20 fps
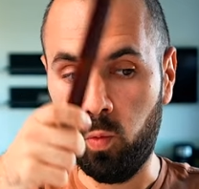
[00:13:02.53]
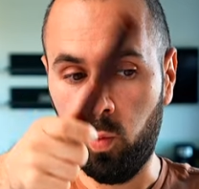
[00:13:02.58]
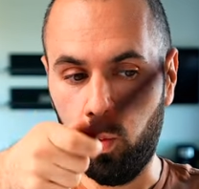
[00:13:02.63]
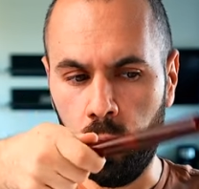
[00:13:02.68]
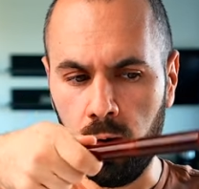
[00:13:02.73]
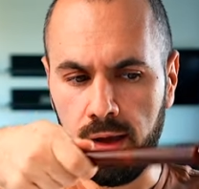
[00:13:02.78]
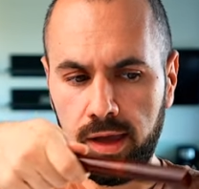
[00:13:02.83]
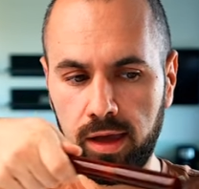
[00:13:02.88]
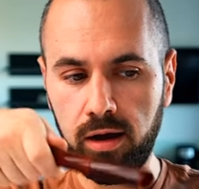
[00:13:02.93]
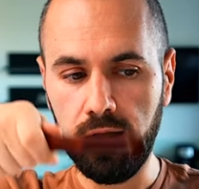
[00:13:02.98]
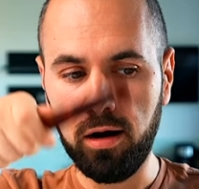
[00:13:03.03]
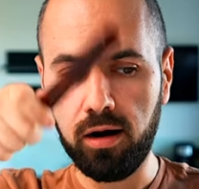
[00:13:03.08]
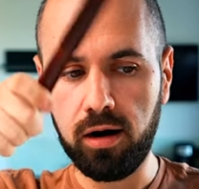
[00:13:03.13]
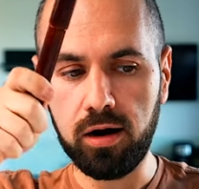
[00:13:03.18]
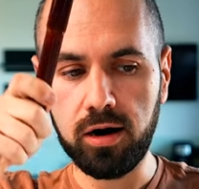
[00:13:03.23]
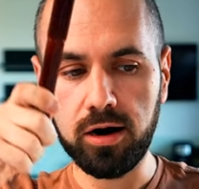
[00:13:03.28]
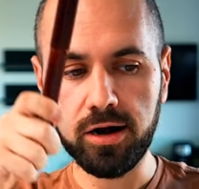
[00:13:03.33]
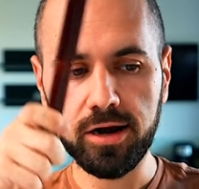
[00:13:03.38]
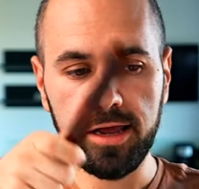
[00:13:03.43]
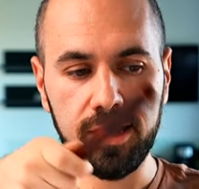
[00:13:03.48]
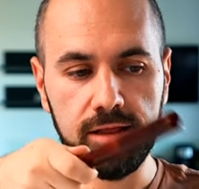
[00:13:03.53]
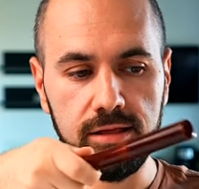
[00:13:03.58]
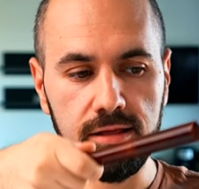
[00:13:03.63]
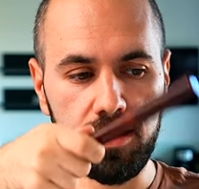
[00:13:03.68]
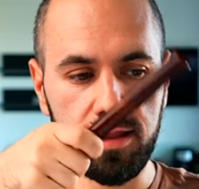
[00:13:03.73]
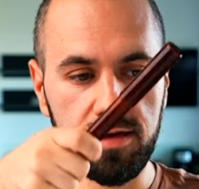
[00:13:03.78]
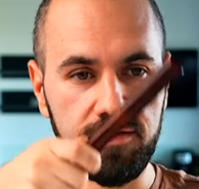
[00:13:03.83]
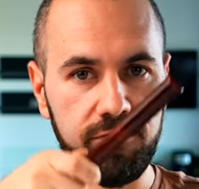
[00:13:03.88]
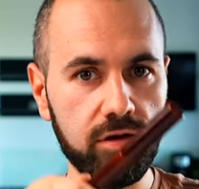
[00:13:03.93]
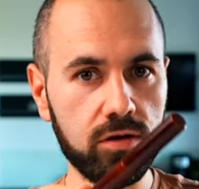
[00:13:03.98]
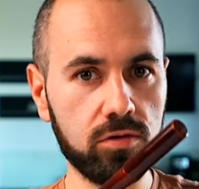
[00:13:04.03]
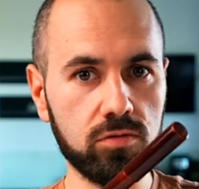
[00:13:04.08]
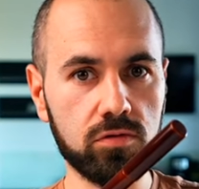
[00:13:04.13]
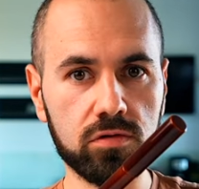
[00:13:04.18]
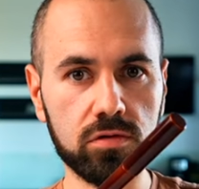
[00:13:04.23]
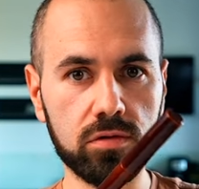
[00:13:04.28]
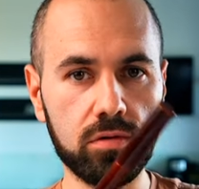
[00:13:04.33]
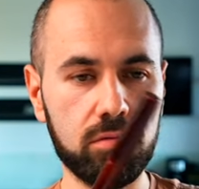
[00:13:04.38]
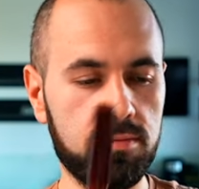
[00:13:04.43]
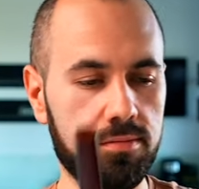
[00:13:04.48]
Wingardium Leviosa.
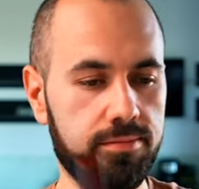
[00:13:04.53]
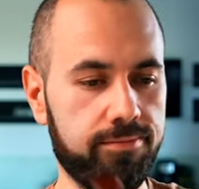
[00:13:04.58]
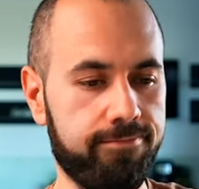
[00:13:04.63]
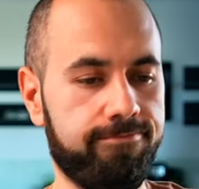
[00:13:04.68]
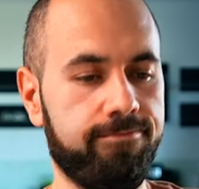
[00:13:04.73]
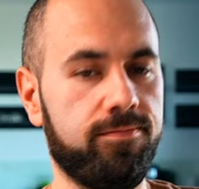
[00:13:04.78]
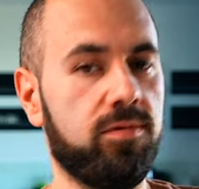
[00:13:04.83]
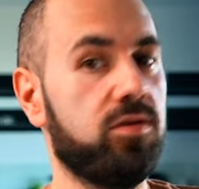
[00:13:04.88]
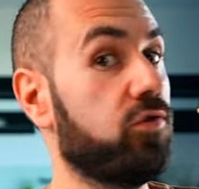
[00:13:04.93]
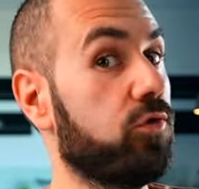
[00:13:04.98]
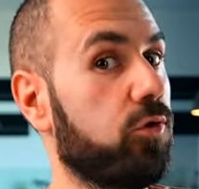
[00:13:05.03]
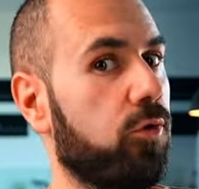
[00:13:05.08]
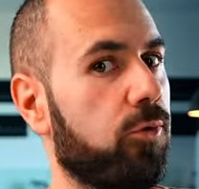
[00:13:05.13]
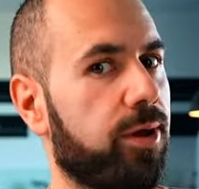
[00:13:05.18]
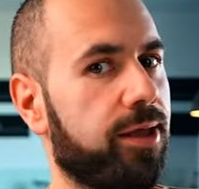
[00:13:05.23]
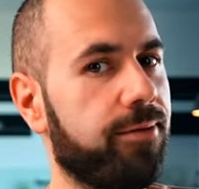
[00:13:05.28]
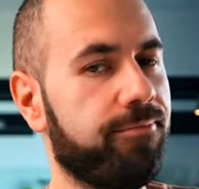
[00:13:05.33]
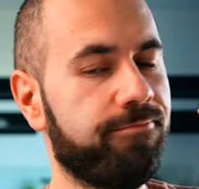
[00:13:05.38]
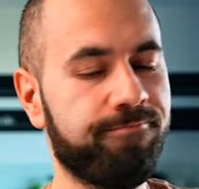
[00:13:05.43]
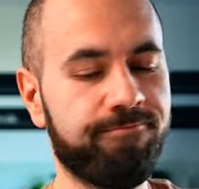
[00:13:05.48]
Sorry.